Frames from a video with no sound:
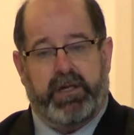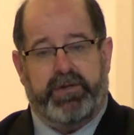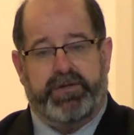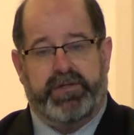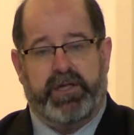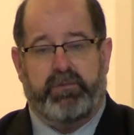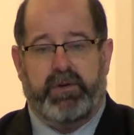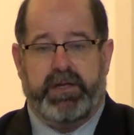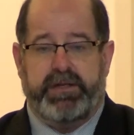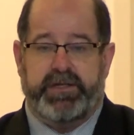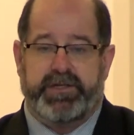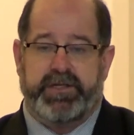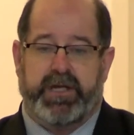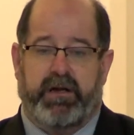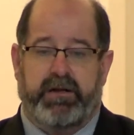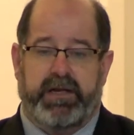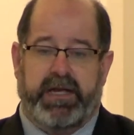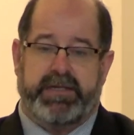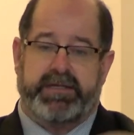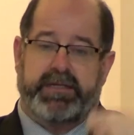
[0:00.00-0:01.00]
So when the
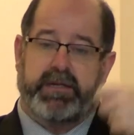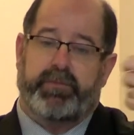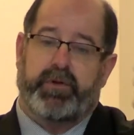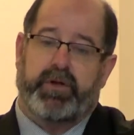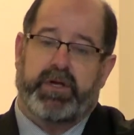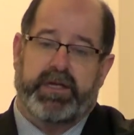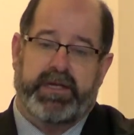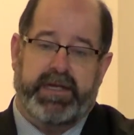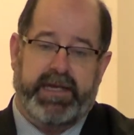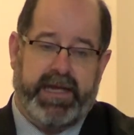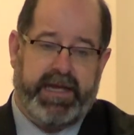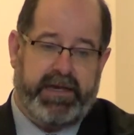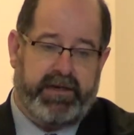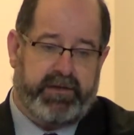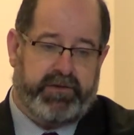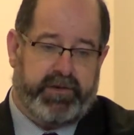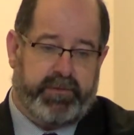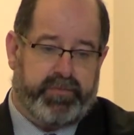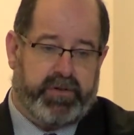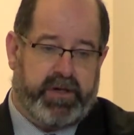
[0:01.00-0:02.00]
child gets the book at the end
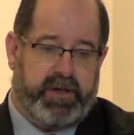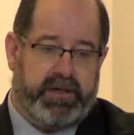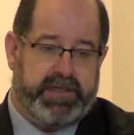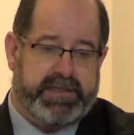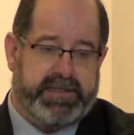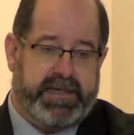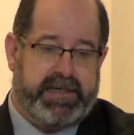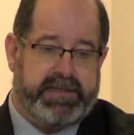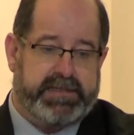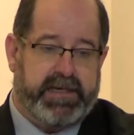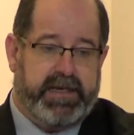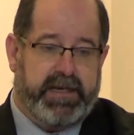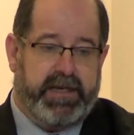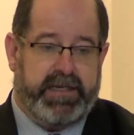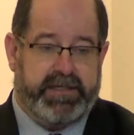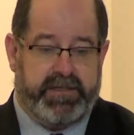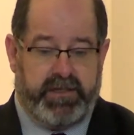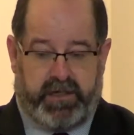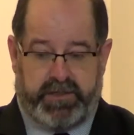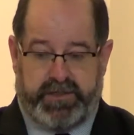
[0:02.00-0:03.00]
of the process,
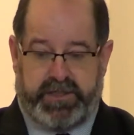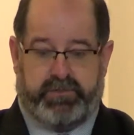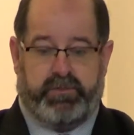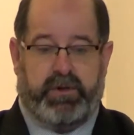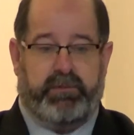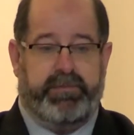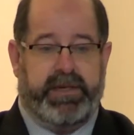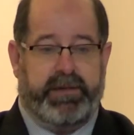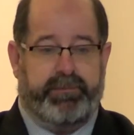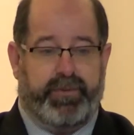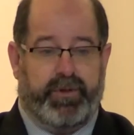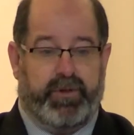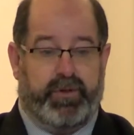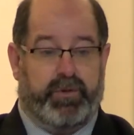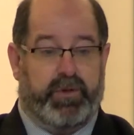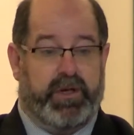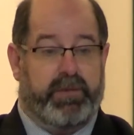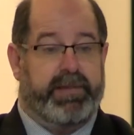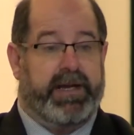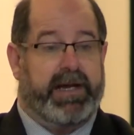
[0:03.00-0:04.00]
it's not just one big book
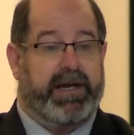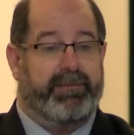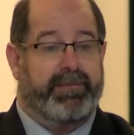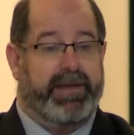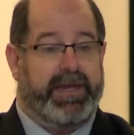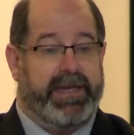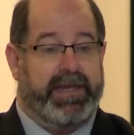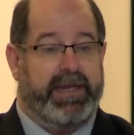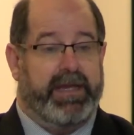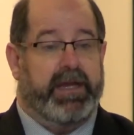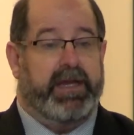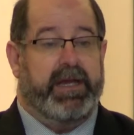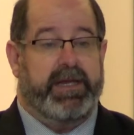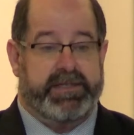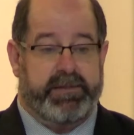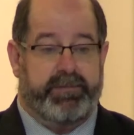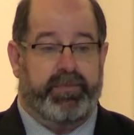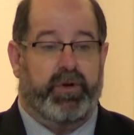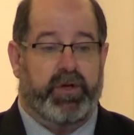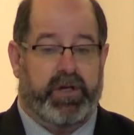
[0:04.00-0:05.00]
all about me.
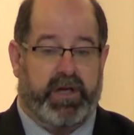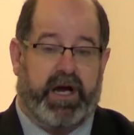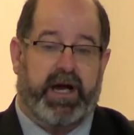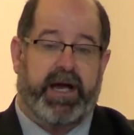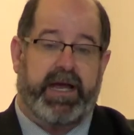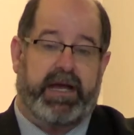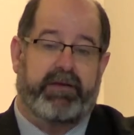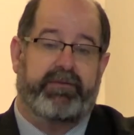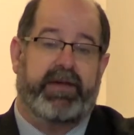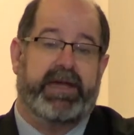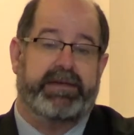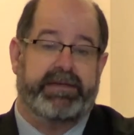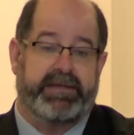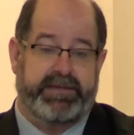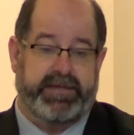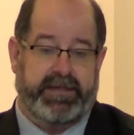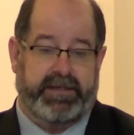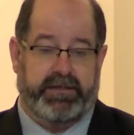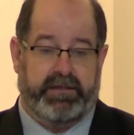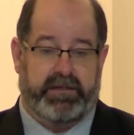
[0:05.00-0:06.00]
It's a book I have
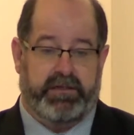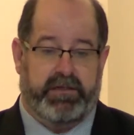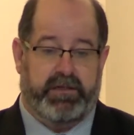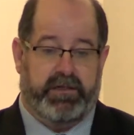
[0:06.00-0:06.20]
edited.